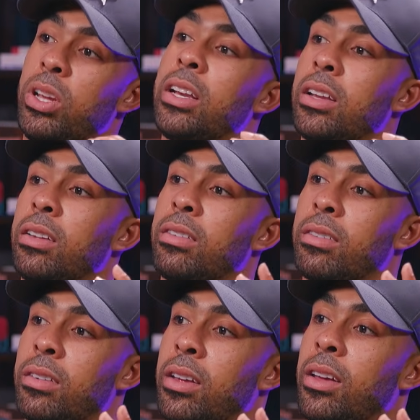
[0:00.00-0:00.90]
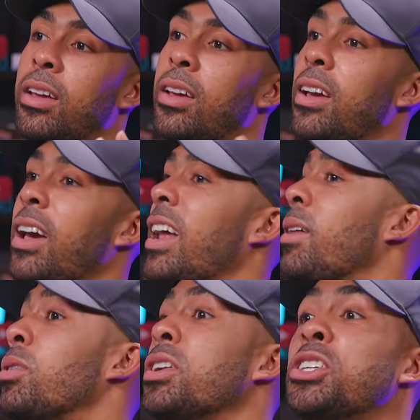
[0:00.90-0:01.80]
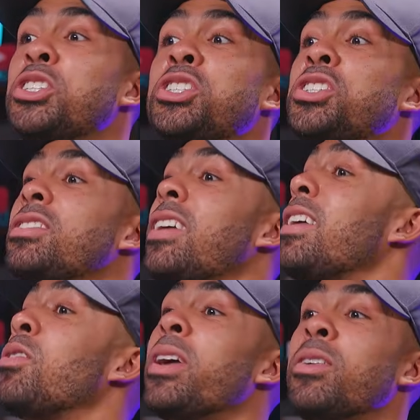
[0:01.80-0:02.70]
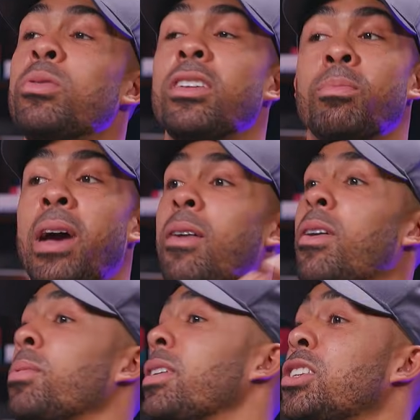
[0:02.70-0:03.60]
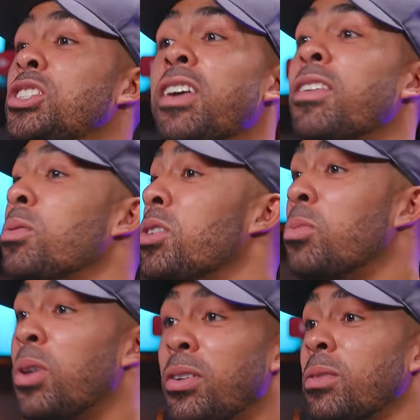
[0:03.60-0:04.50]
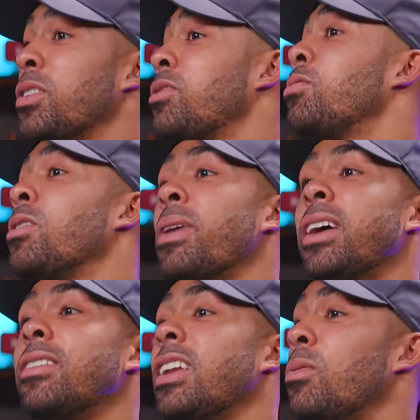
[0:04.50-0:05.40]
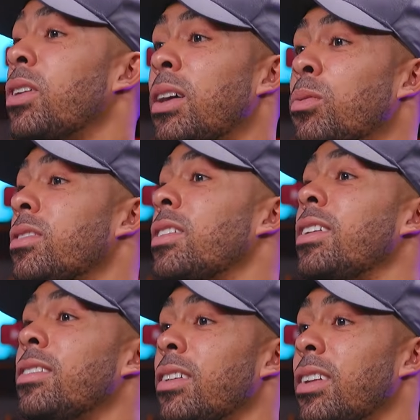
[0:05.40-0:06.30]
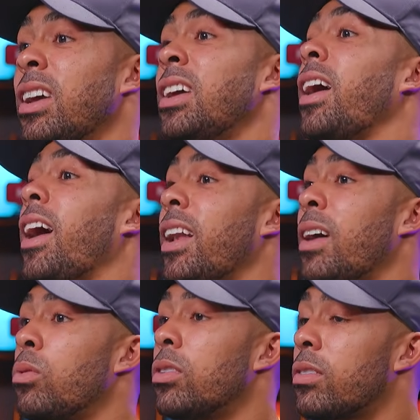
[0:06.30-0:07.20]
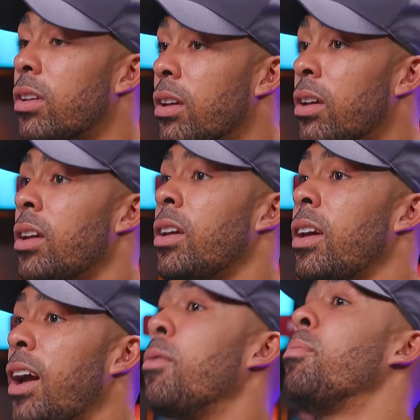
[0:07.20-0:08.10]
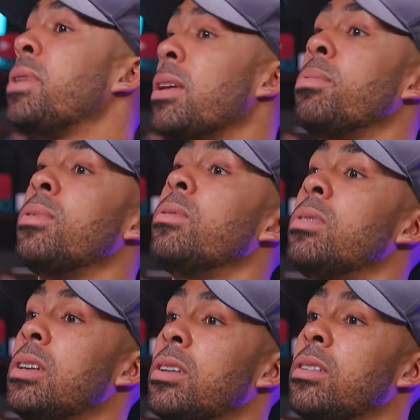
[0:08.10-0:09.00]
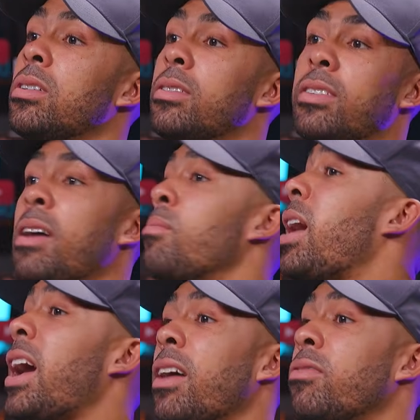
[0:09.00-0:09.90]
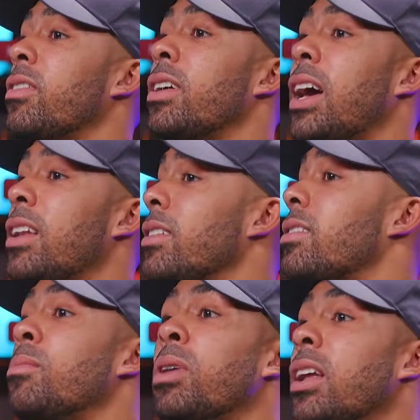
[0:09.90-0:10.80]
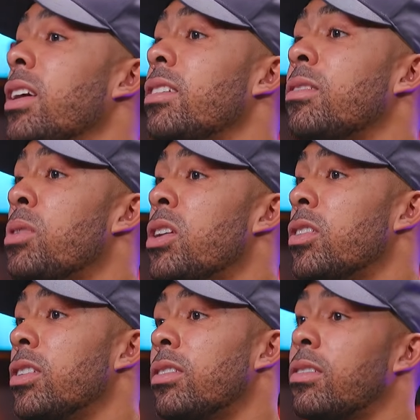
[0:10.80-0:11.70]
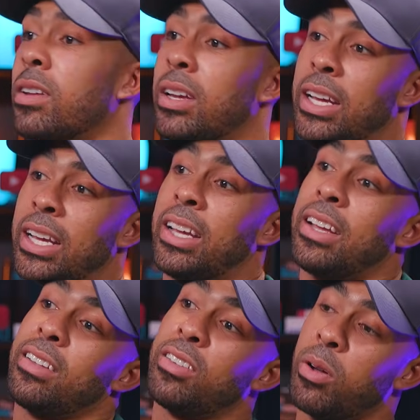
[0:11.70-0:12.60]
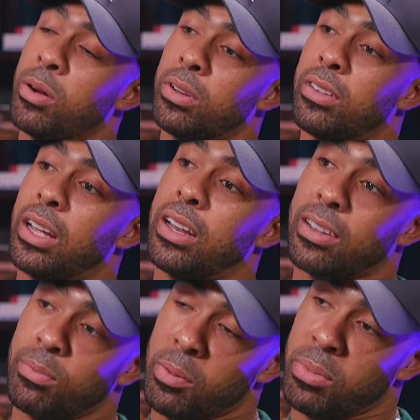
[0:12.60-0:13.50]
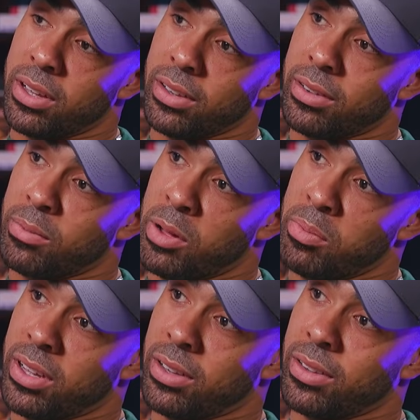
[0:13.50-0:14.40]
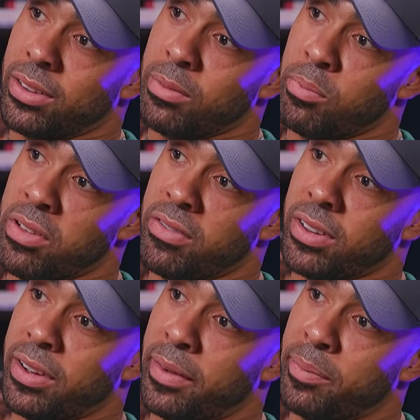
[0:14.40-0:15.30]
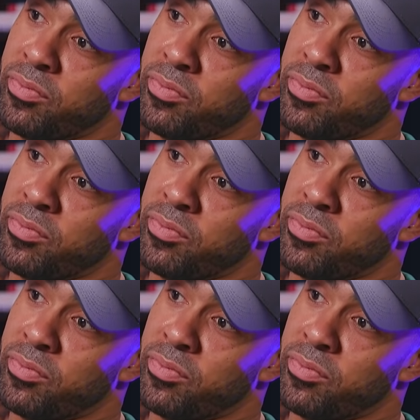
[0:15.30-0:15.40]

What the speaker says: weakness and I'm going to take away all this power. I'm going to share it with the world. I'm going to talk about it to anyone that wants to listen. And I want to help people that might have had a similar experience. So I would say that's my biggest pivot.